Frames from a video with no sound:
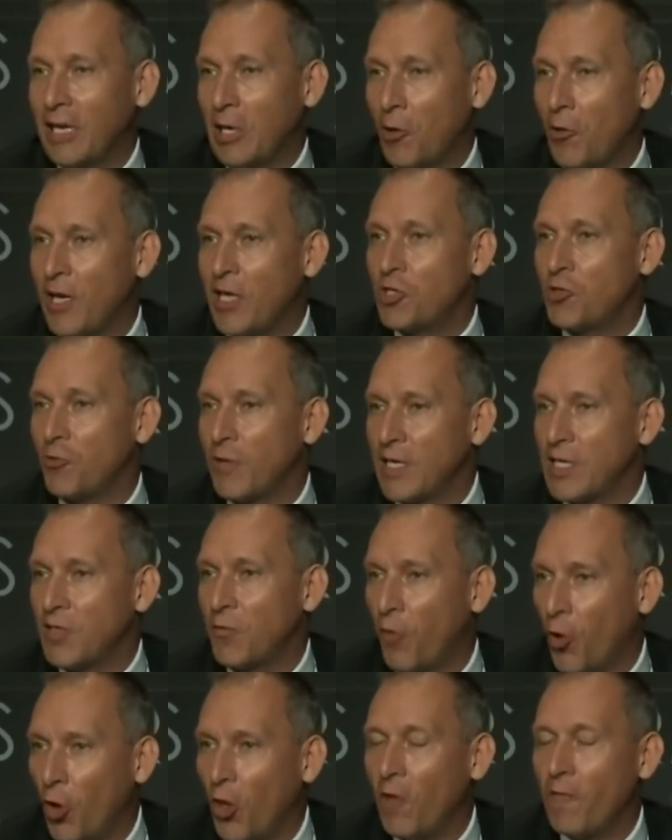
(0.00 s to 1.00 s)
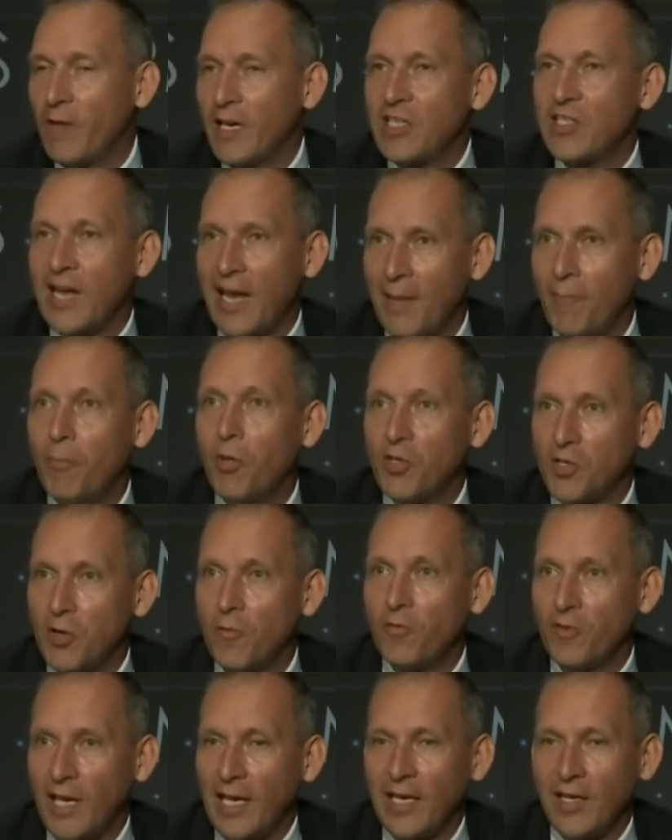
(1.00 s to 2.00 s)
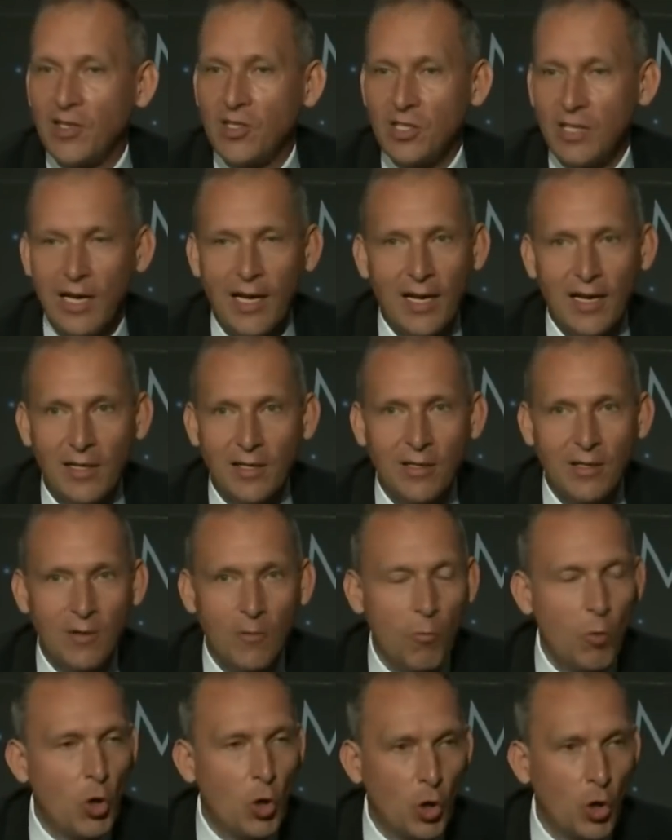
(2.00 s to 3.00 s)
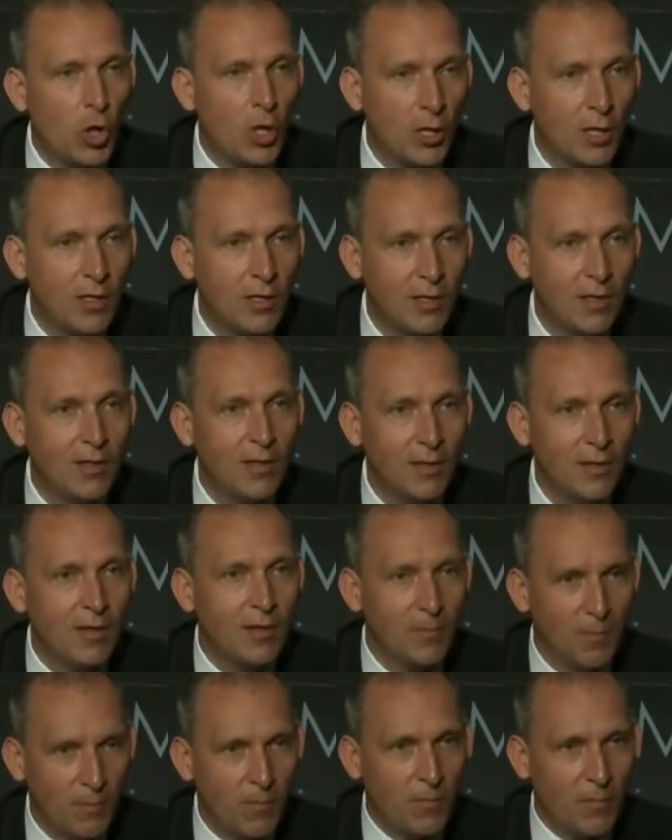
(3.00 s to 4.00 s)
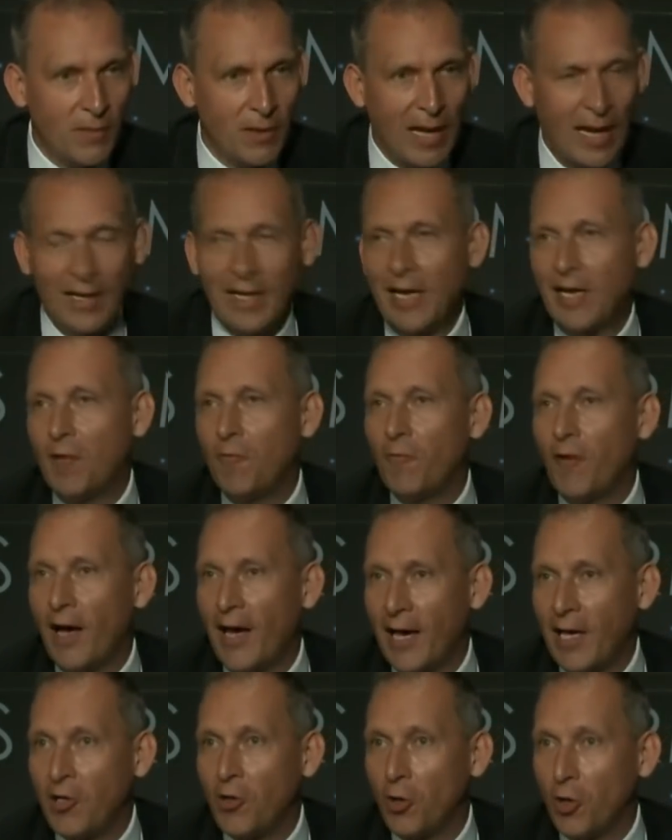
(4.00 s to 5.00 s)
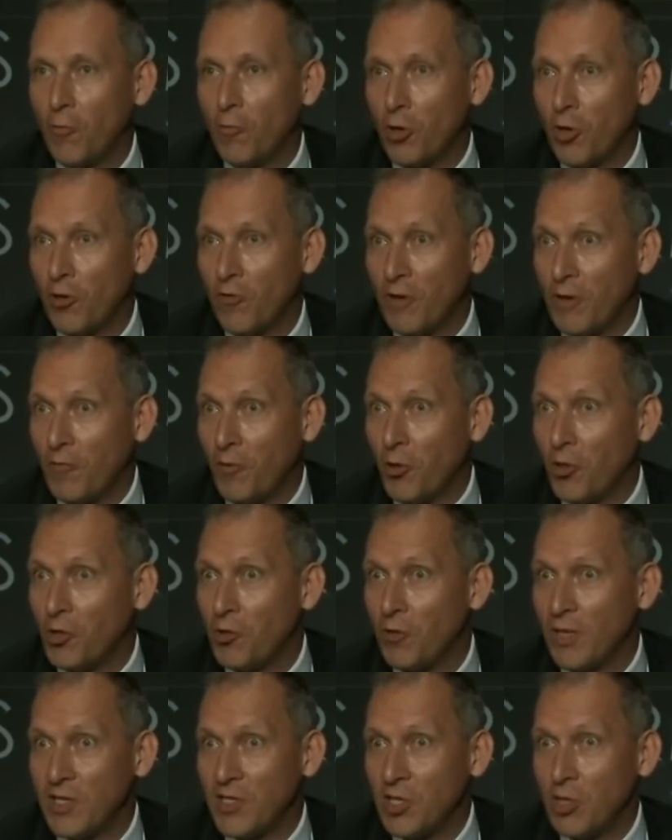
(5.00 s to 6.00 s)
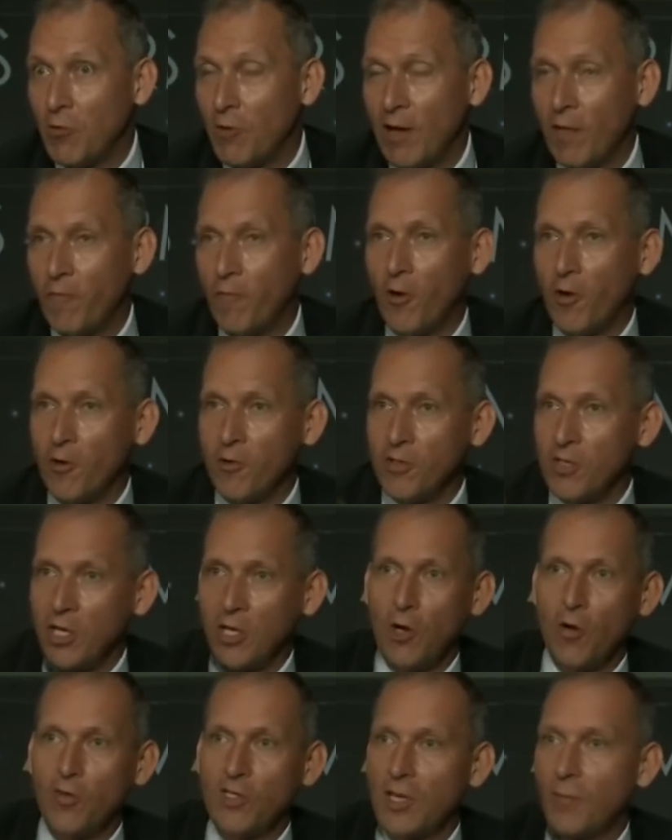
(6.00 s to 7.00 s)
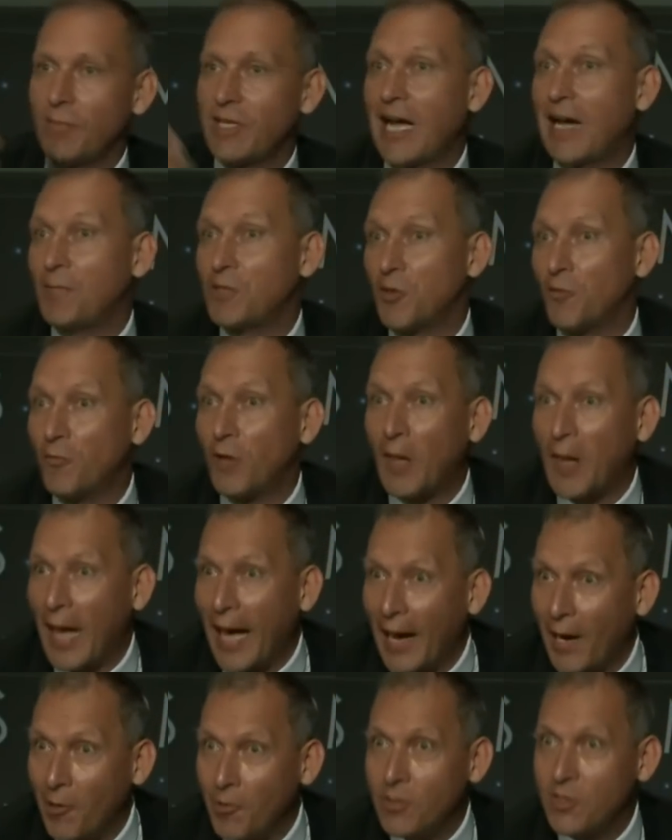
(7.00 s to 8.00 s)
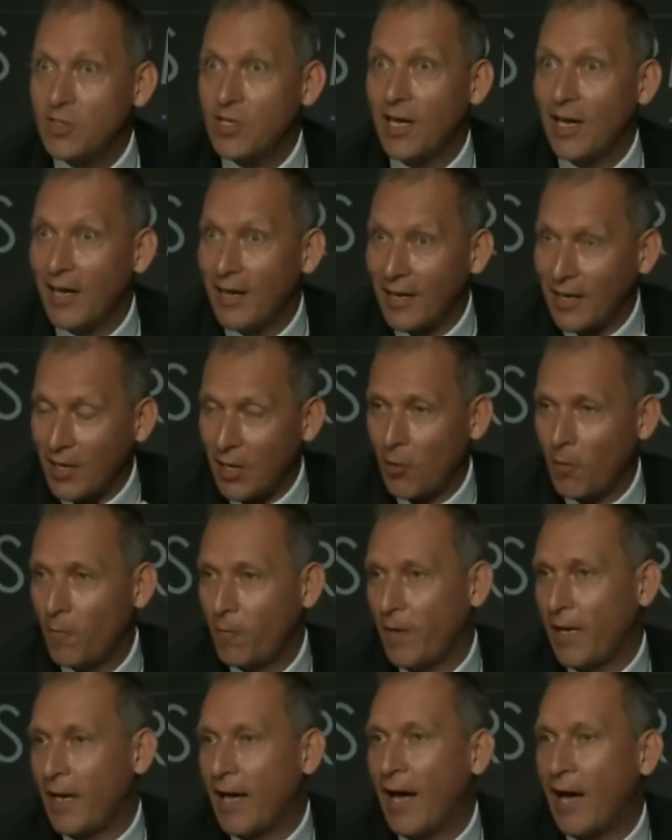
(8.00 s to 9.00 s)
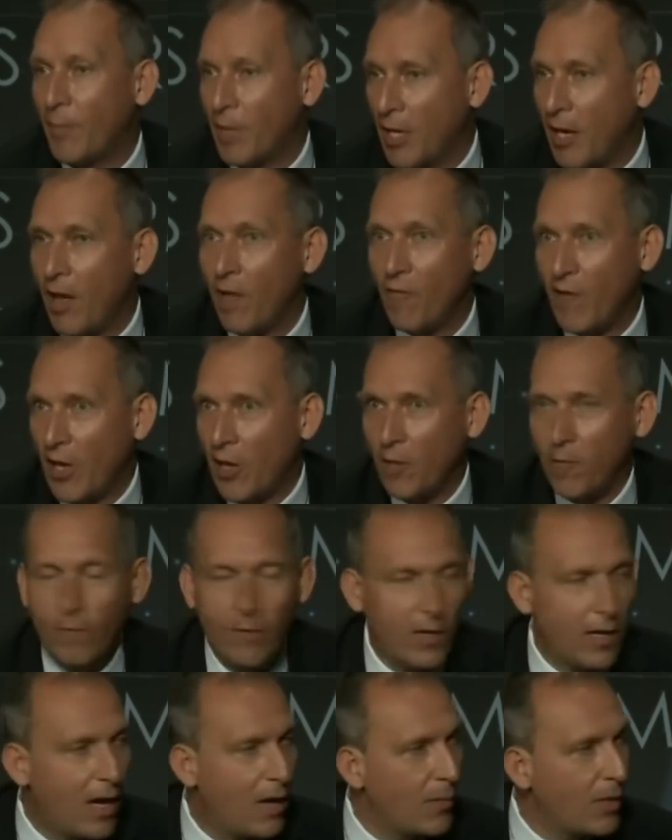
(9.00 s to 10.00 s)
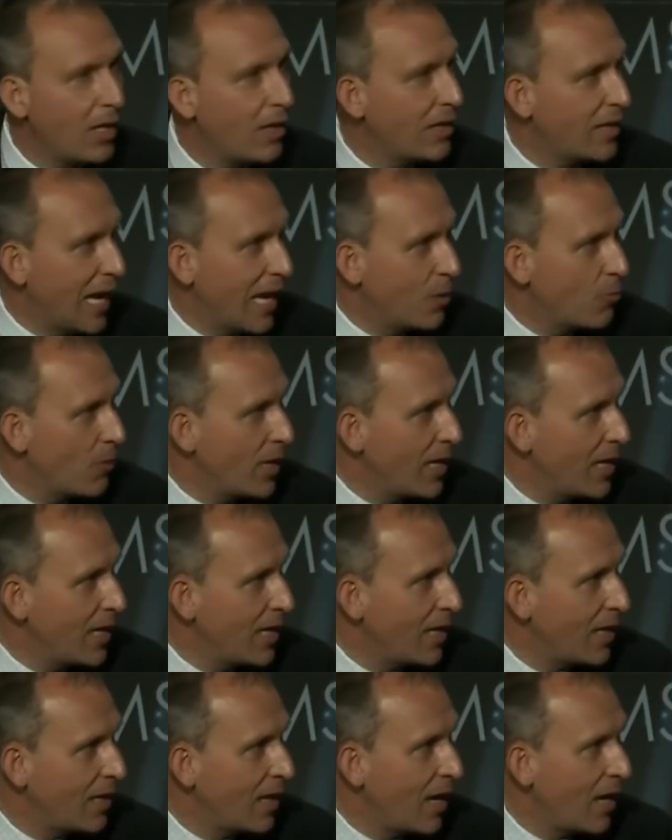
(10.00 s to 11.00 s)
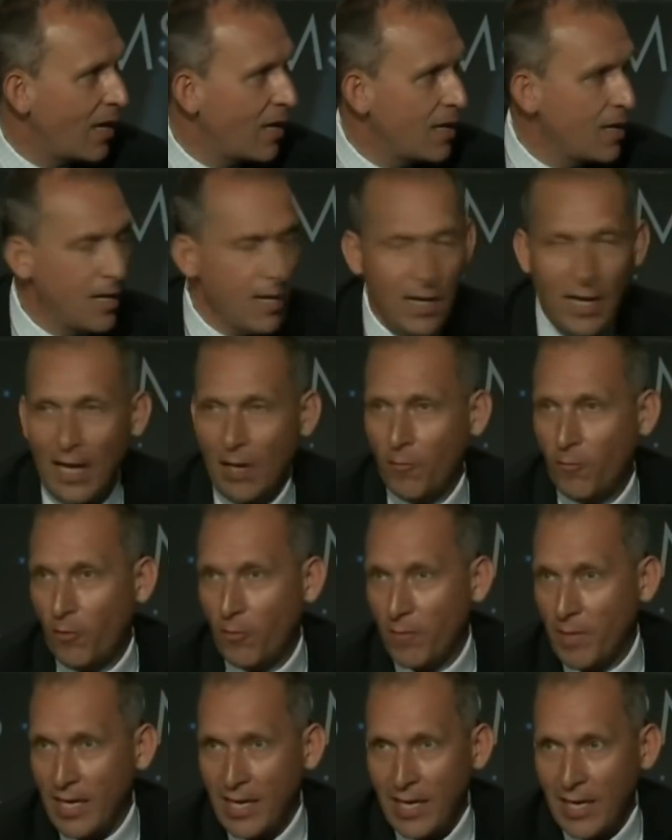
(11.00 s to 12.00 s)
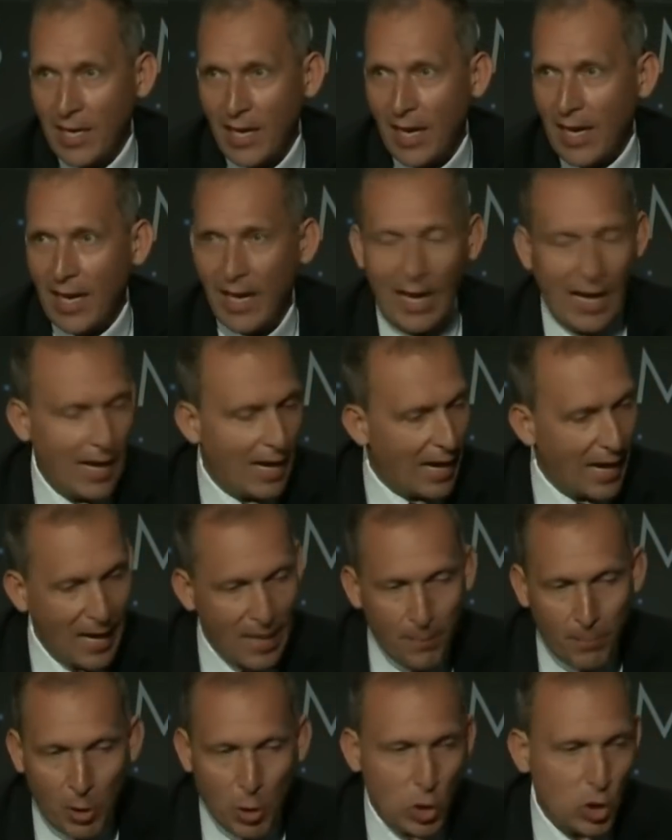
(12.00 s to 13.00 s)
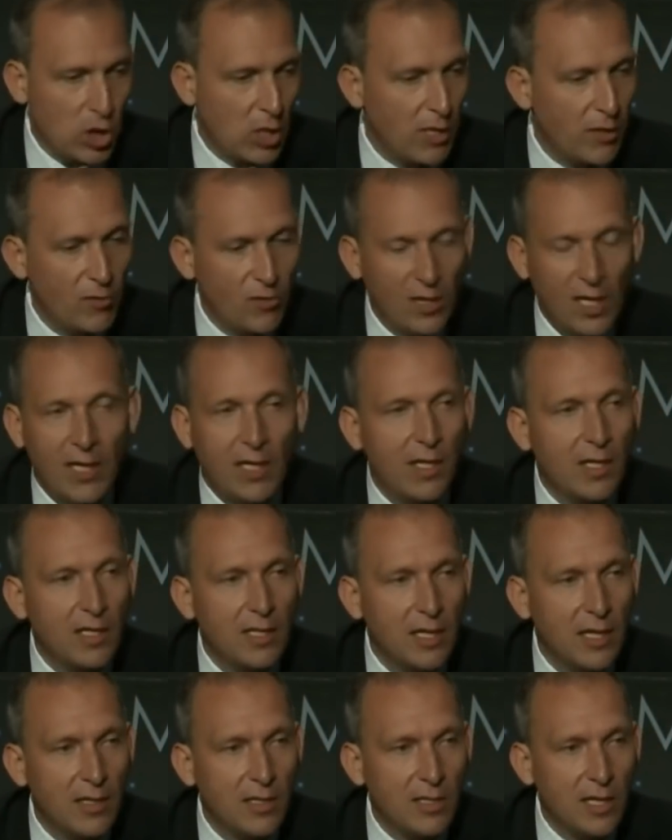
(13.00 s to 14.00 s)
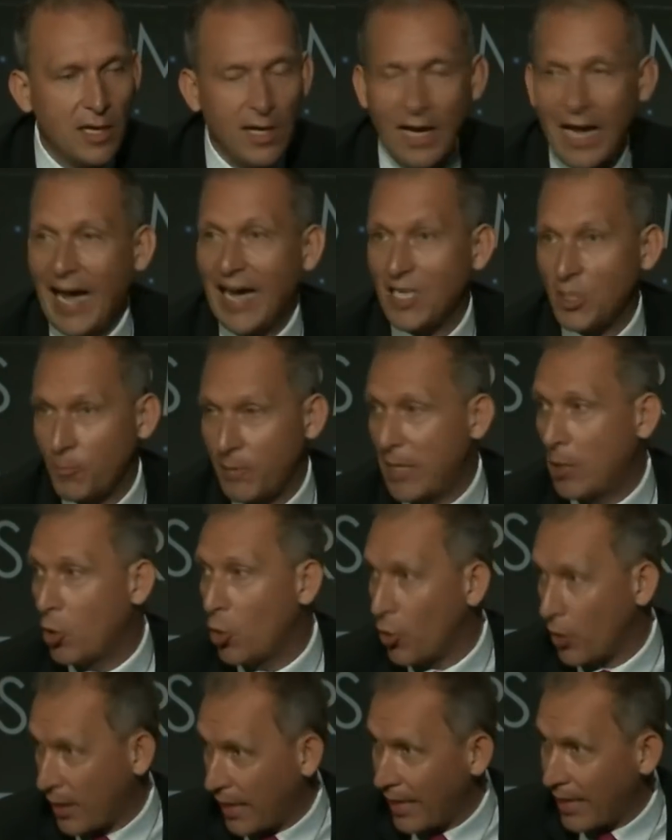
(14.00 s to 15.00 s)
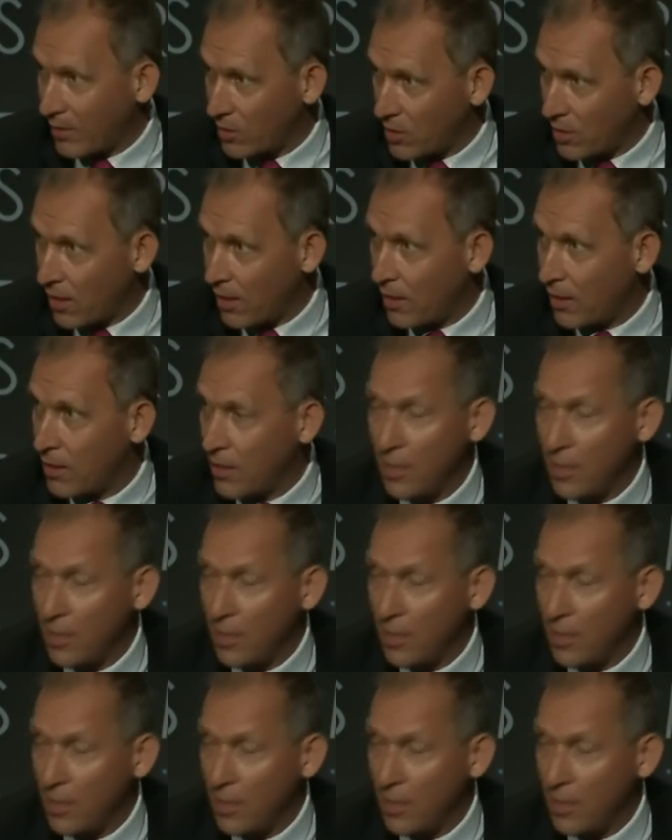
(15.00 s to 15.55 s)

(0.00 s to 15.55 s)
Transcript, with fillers: you know, history is full of examples of things that were identified or were referred to as U F Os, you know, some types of clouds, uh, you know, phenomena, weather phenomena that way. And uh, and for me, I, I personally think that uh, as we look at uh,